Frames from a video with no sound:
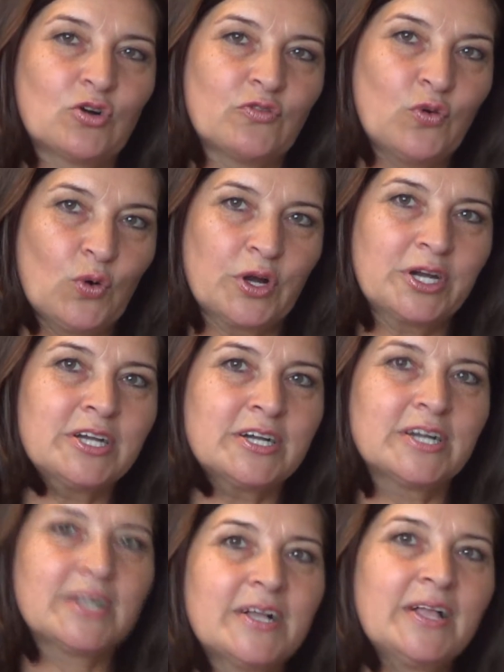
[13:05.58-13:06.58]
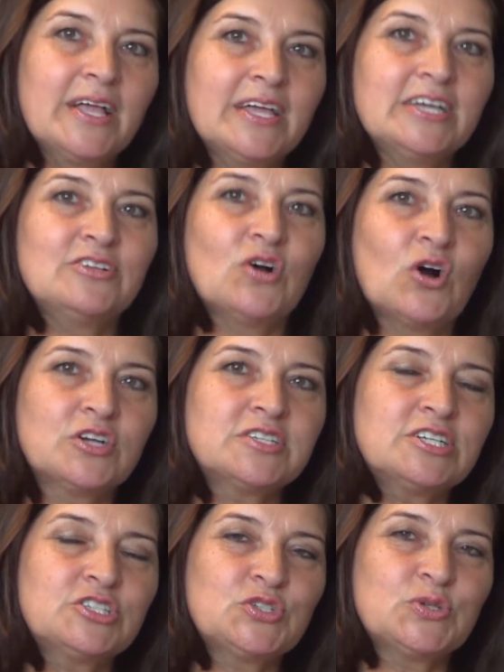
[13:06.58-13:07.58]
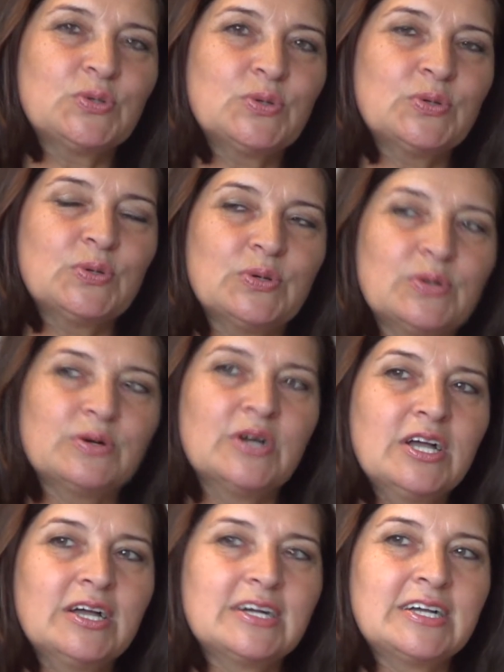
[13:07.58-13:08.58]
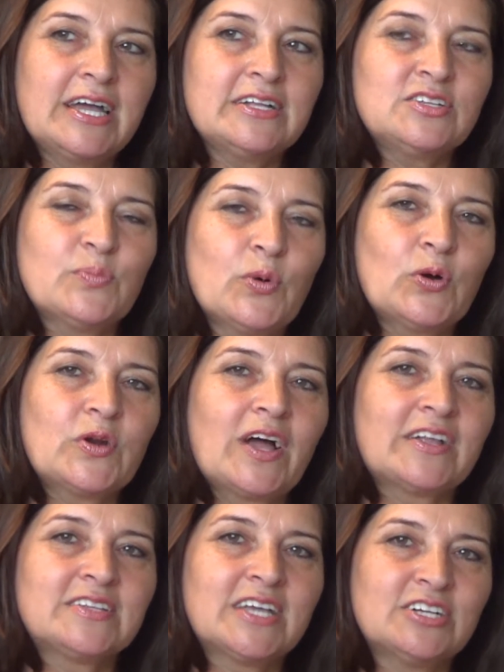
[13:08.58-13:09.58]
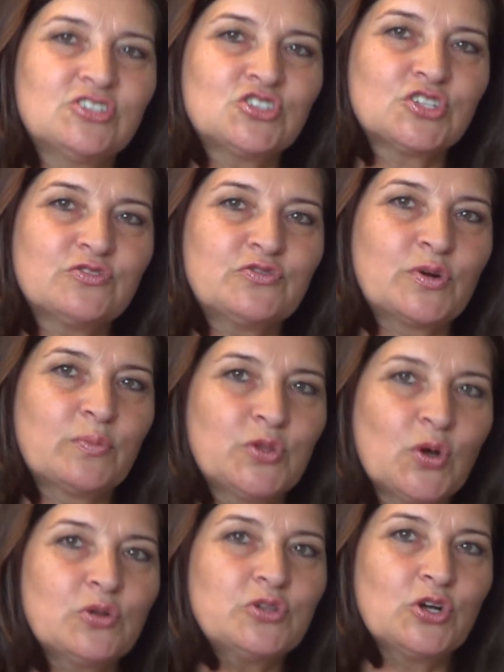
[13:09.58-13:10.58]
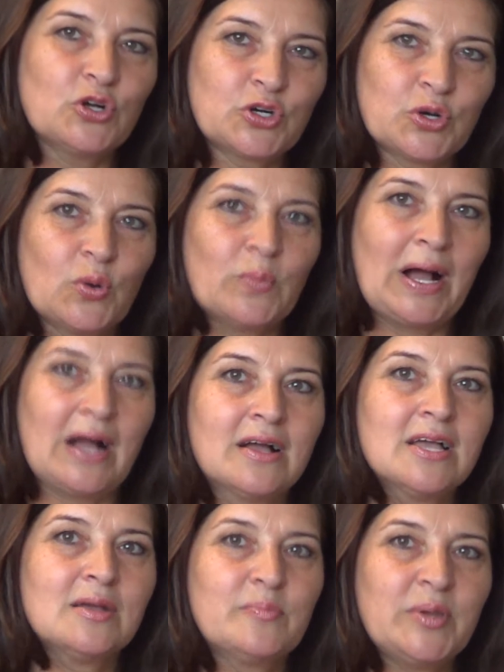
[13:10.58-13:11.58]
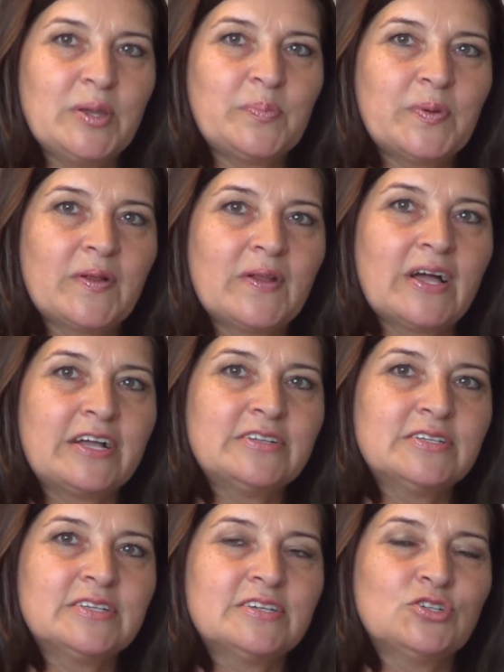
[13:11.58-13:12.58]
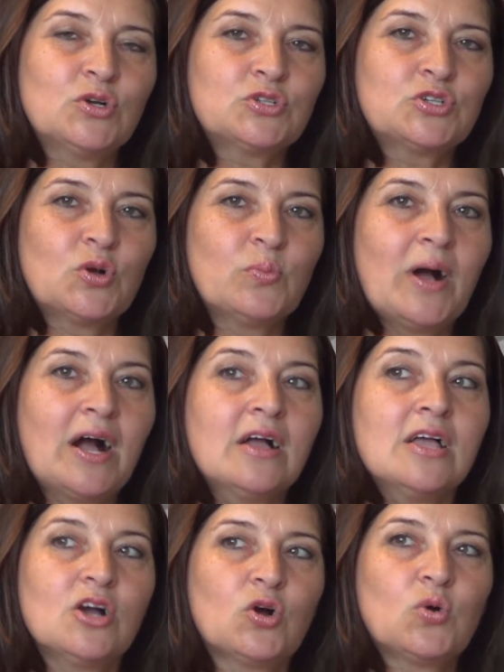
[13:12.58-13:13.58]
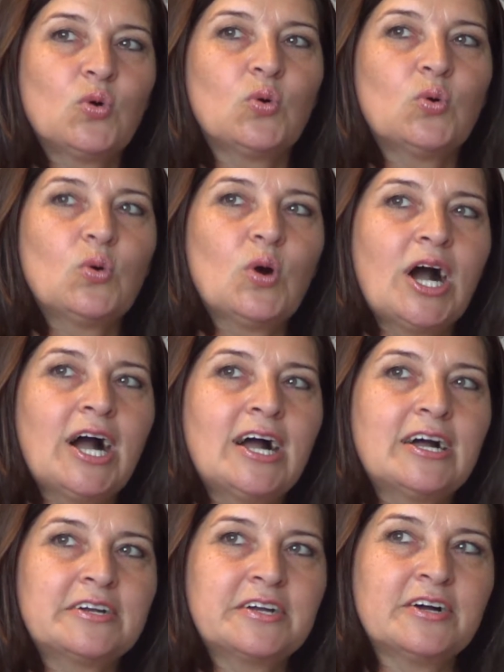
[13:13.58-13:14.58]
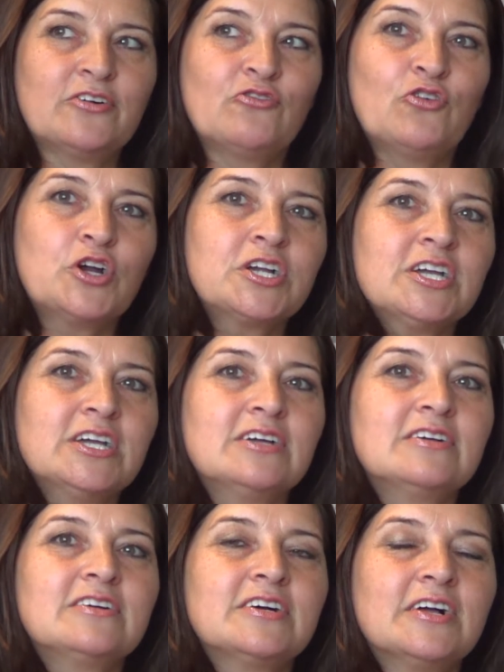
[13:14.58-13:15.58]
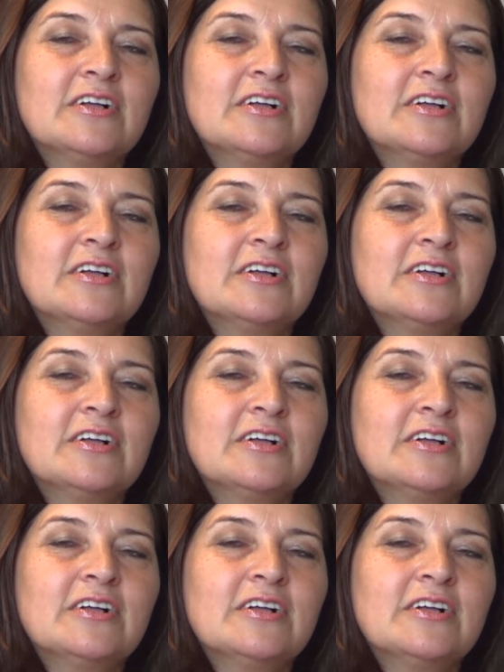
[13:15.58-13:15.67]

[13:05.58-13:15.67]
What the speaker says: our work in order to get more attention from non-Roma people and non-Roma who are working